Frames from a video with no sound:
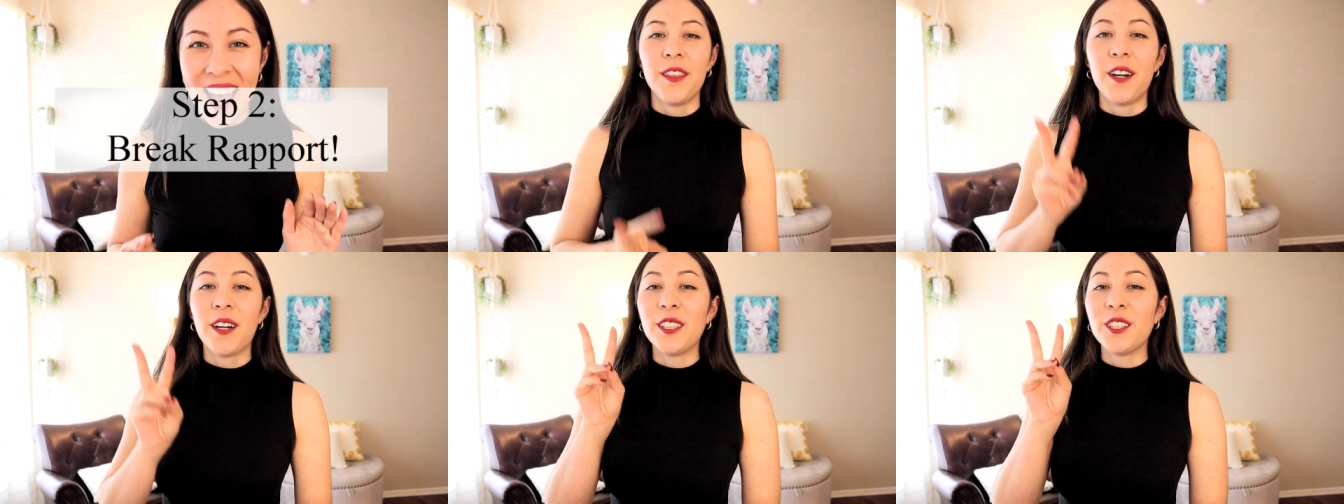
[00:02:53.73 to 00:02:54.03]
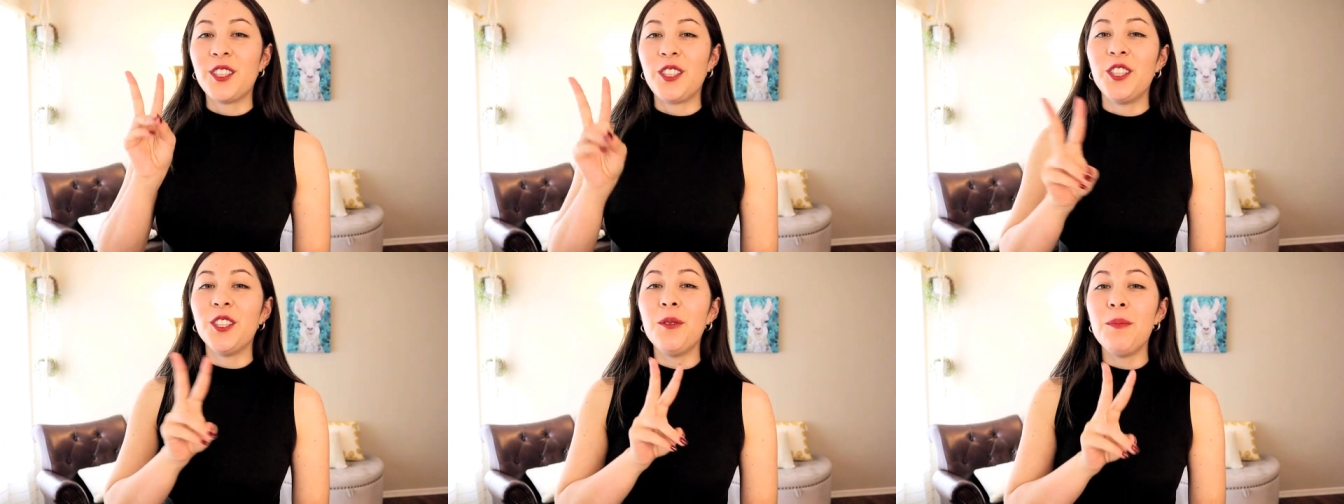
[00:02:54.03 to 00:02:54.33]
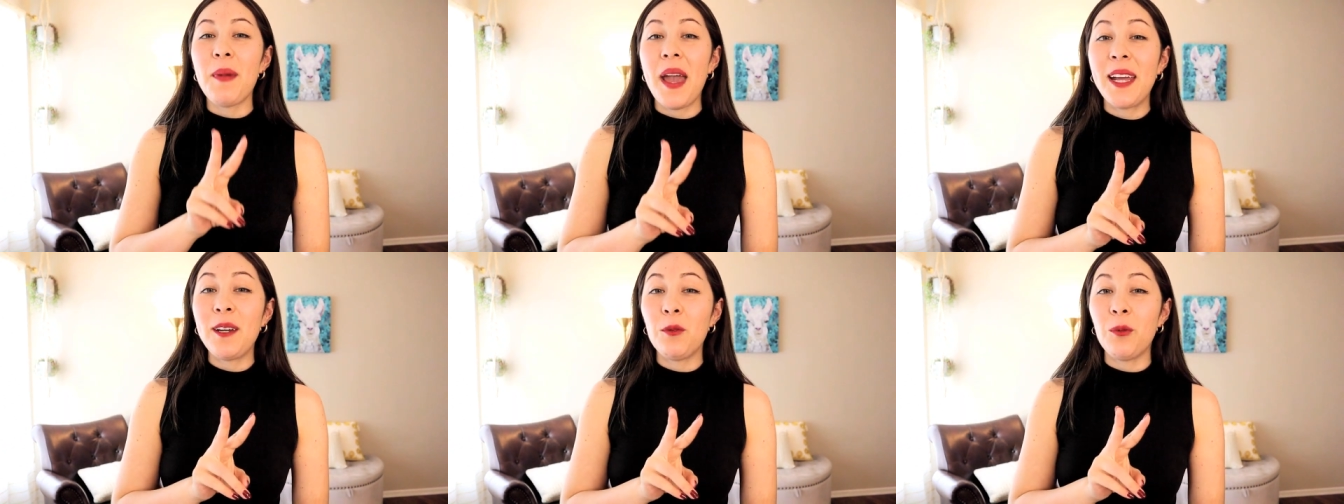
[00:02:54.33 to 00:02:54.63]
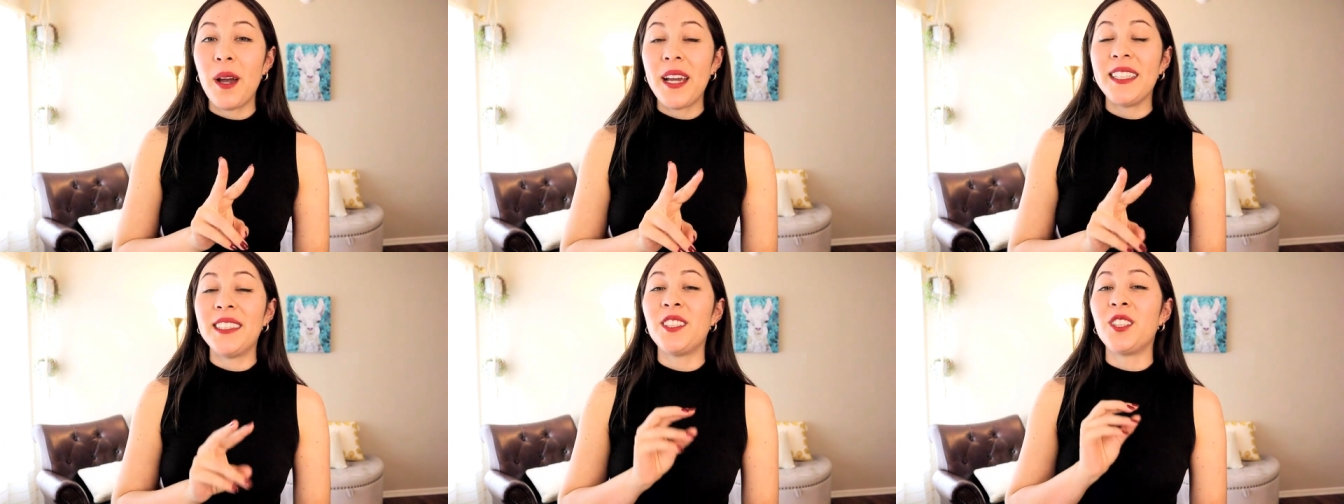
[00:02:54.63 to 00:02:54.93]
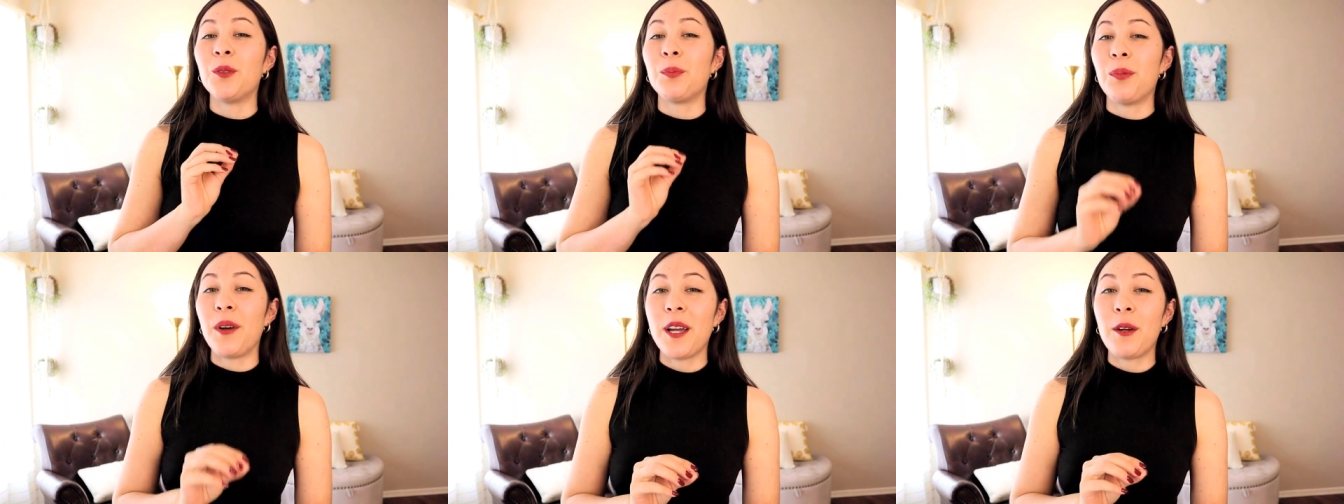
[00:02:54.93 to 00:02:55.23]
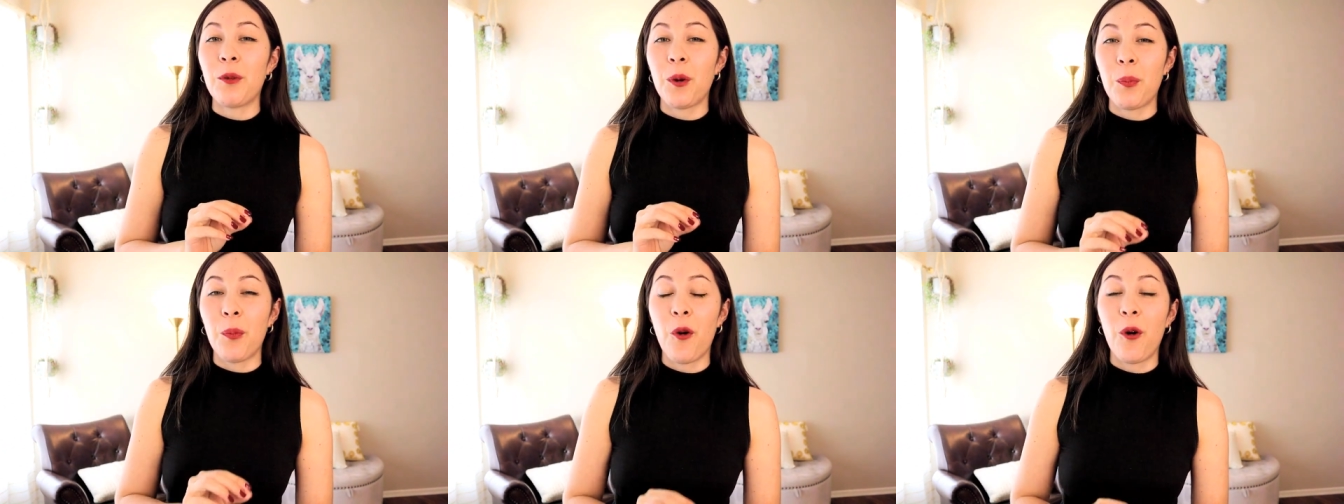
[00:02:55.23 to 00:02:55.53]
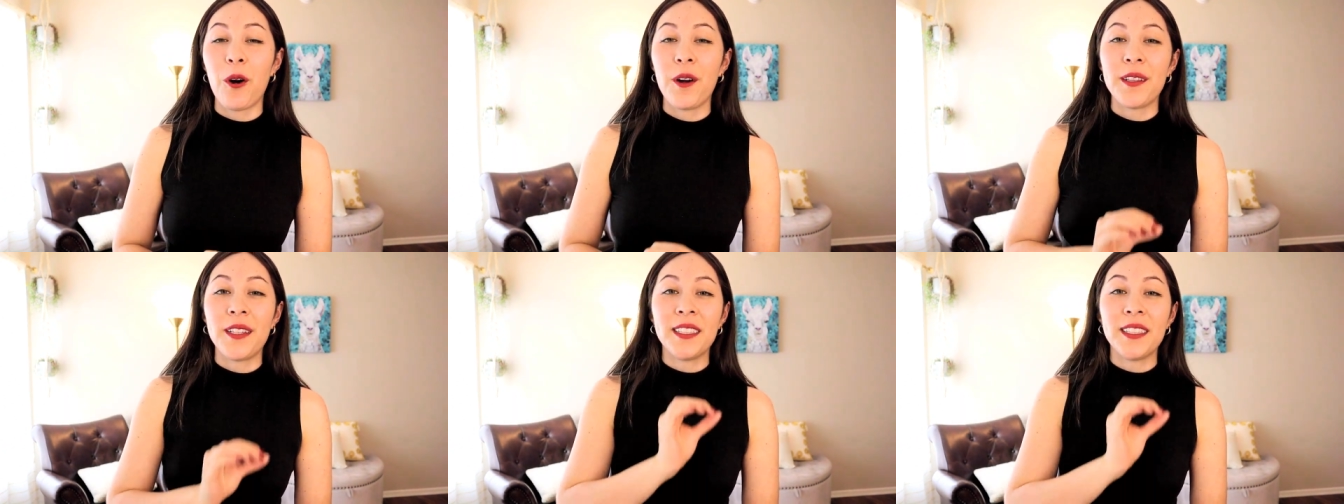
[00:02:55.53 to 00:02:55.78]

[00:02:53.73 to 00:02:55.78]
There are two main ways to break rapport.